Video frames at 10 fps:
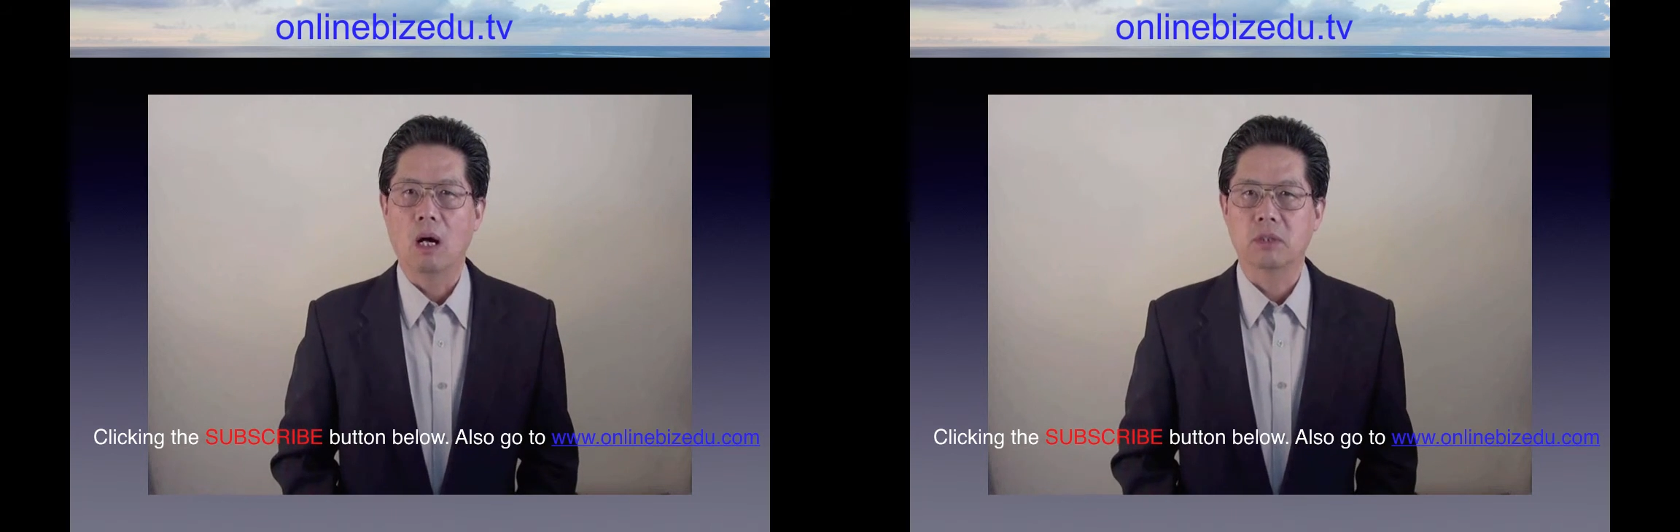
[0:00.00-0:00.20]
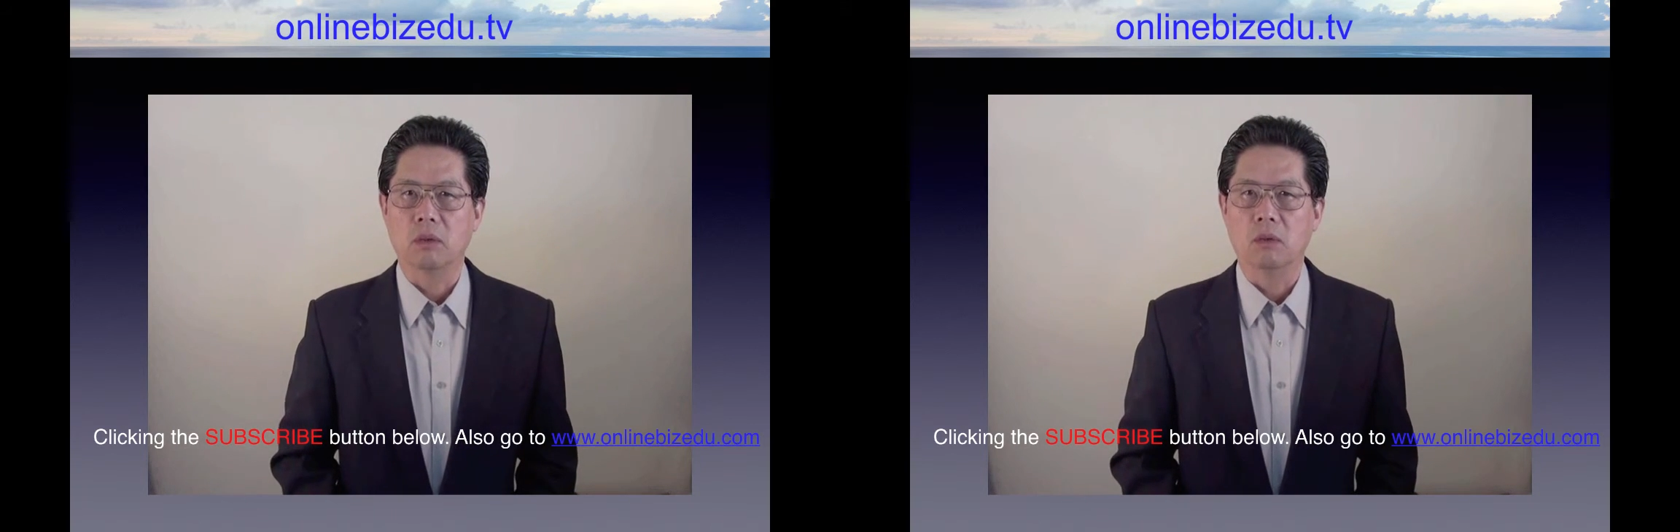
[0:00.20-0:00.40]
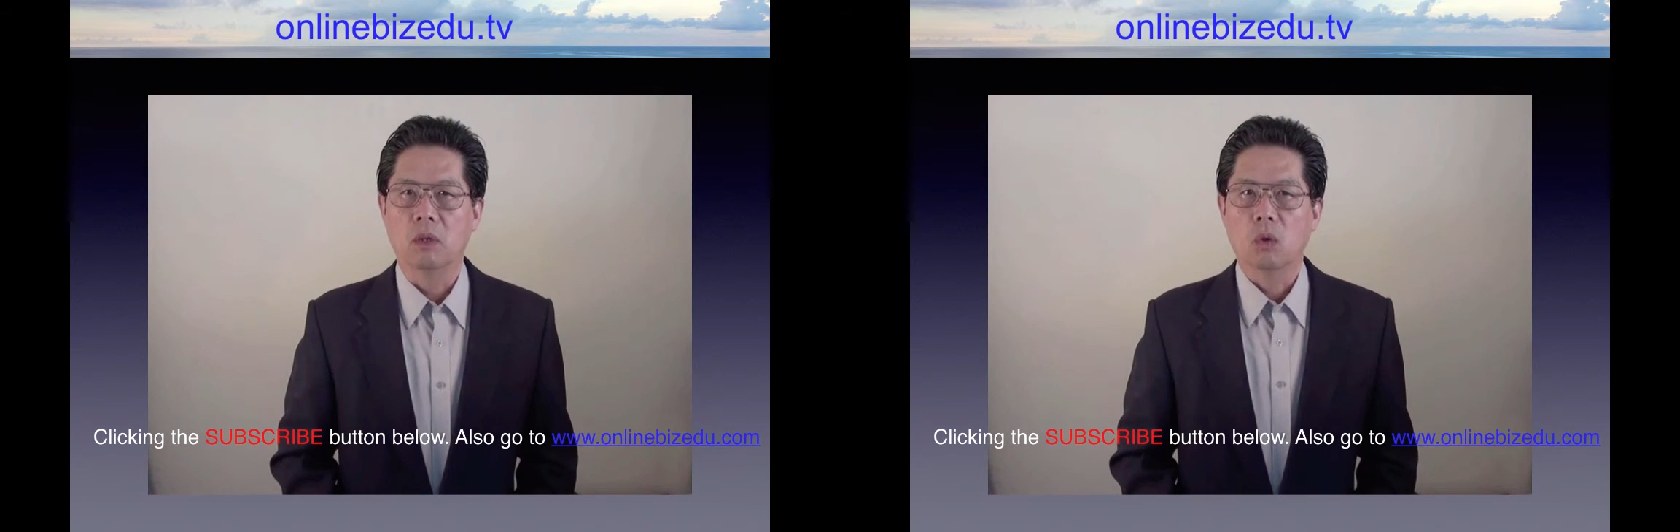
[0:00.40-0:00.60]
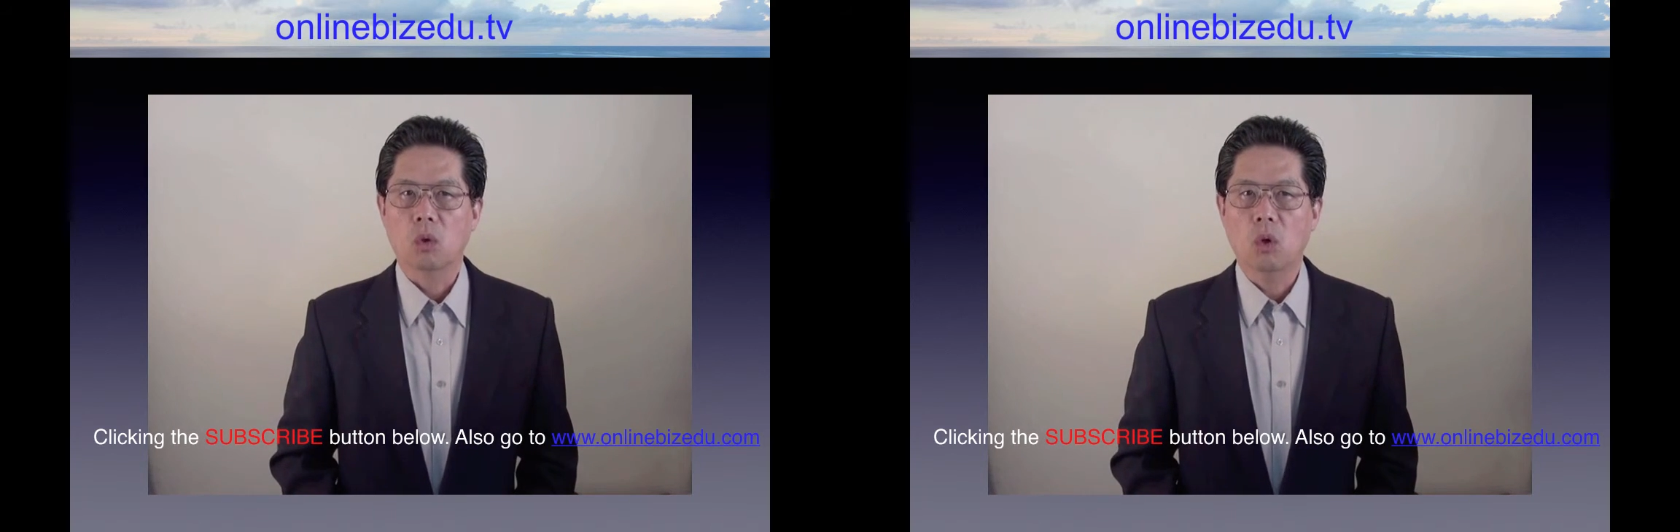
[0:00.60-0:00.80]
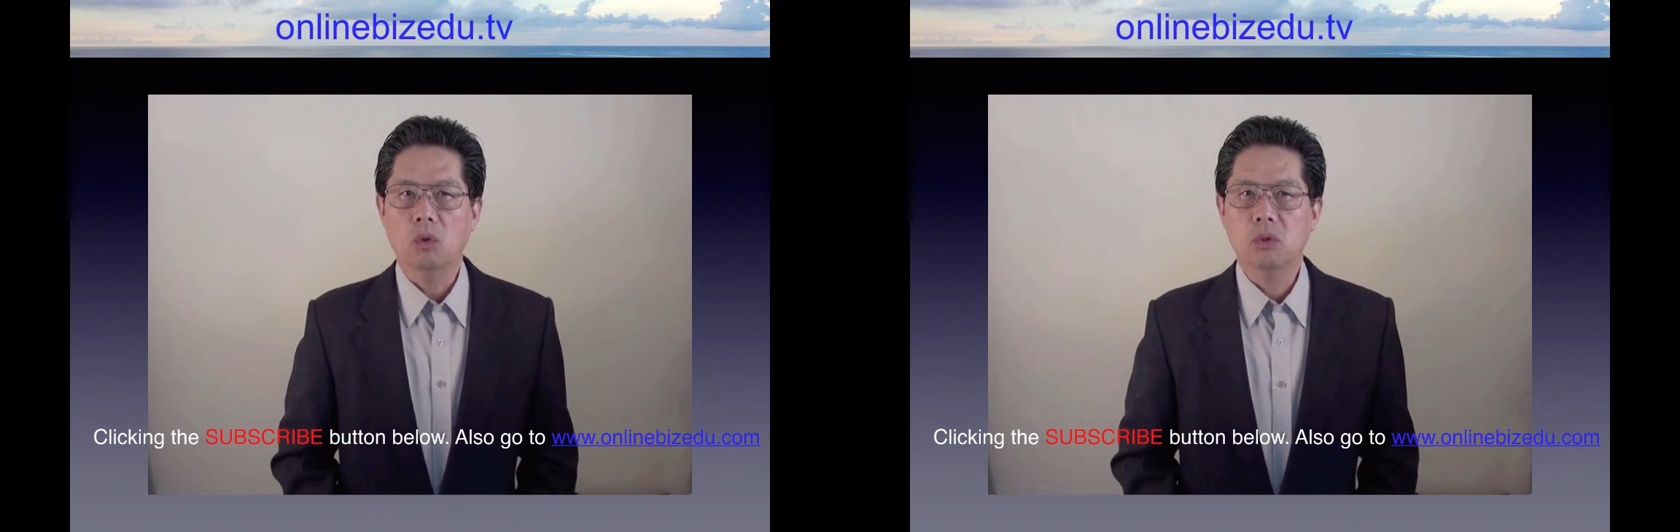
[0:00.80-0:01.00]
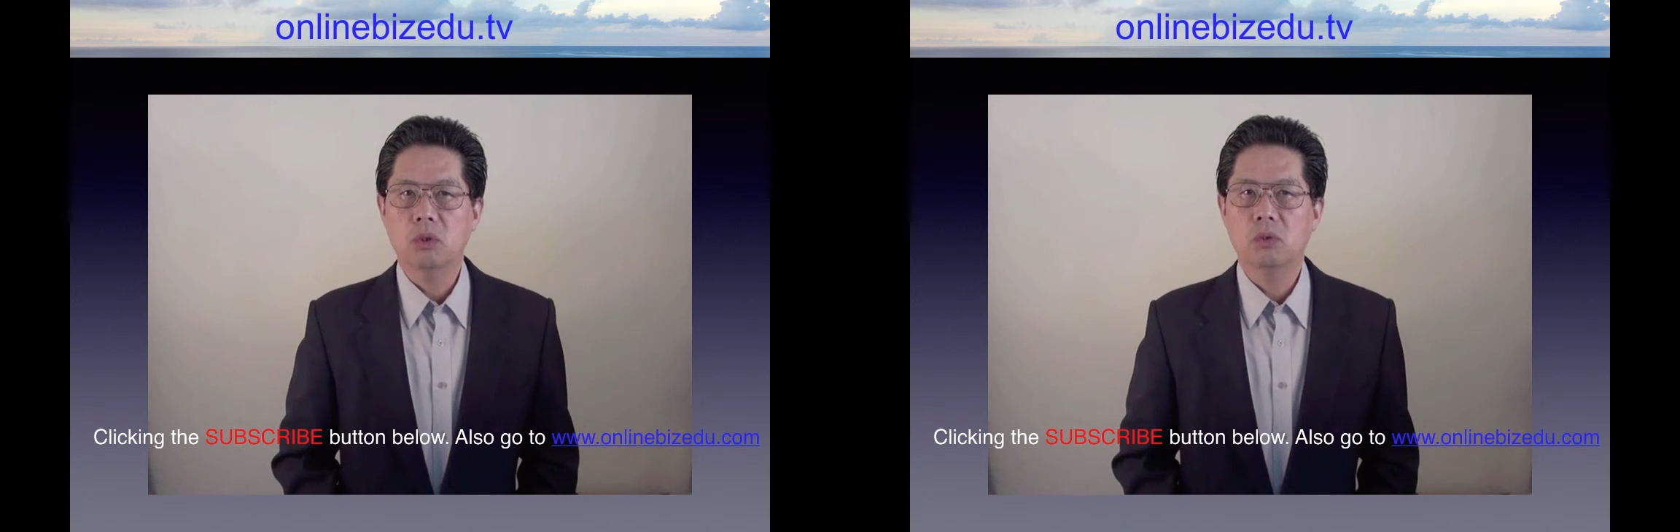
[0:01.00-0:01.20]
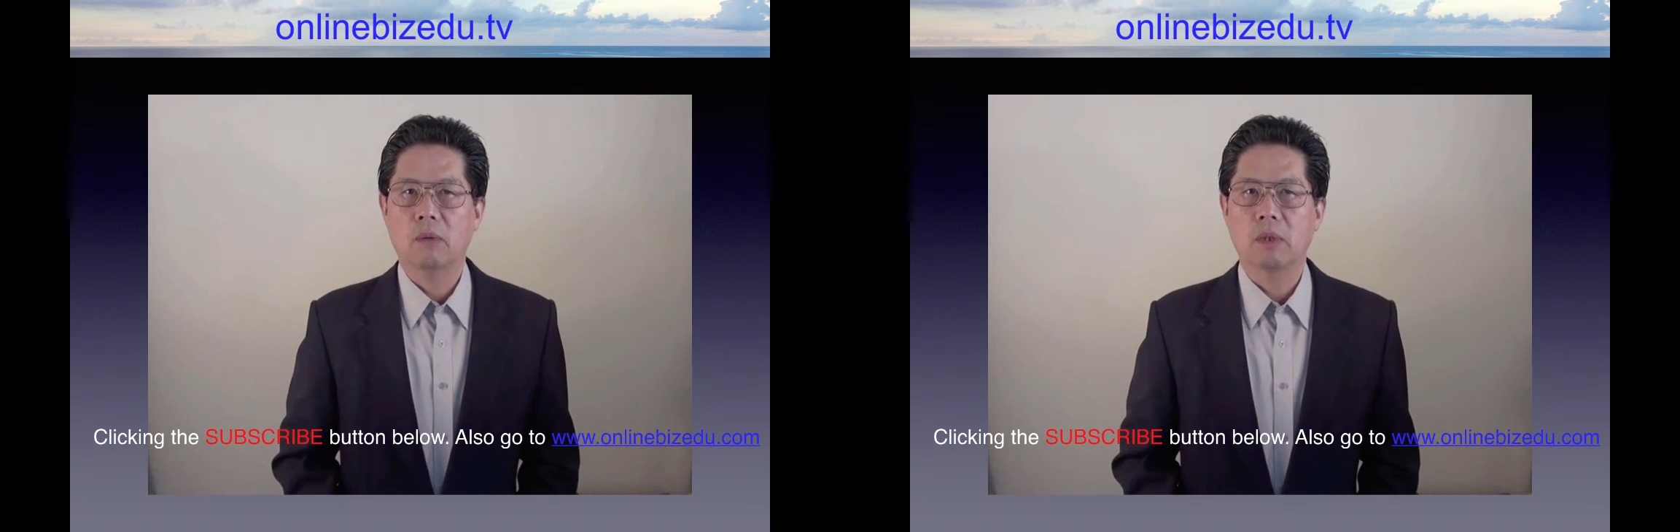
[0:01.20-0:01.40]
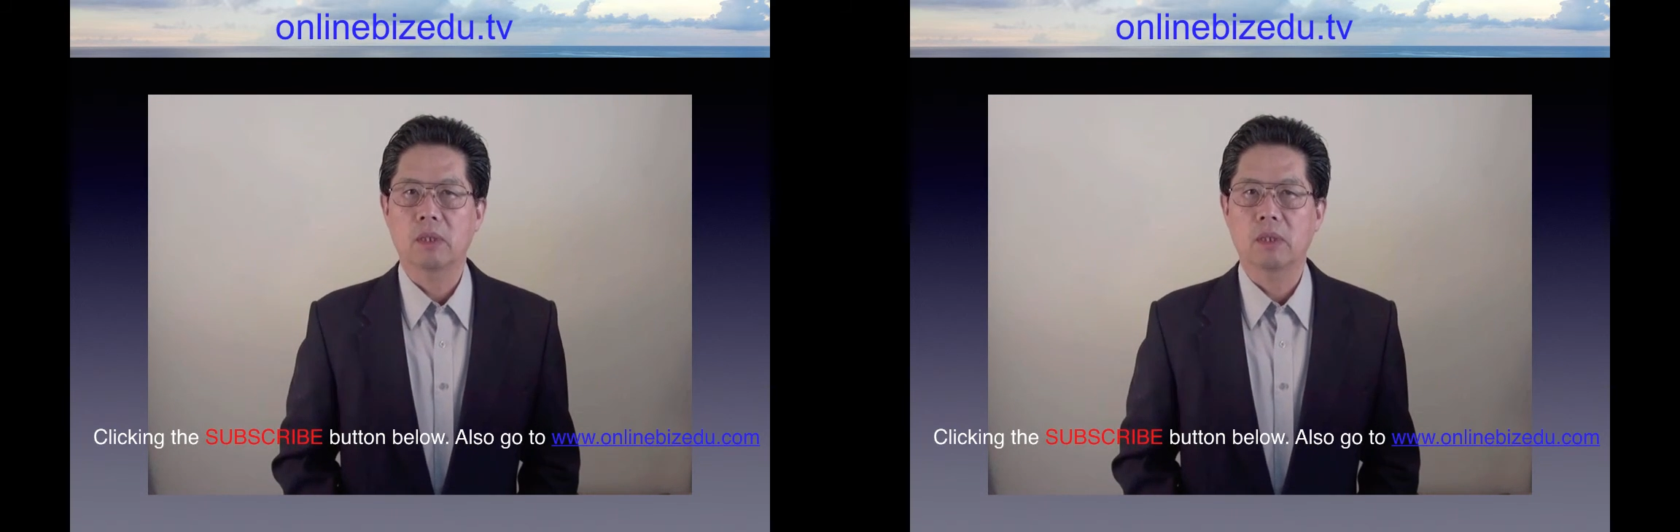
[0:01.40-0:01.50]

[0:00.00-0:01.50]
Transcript: Also, go to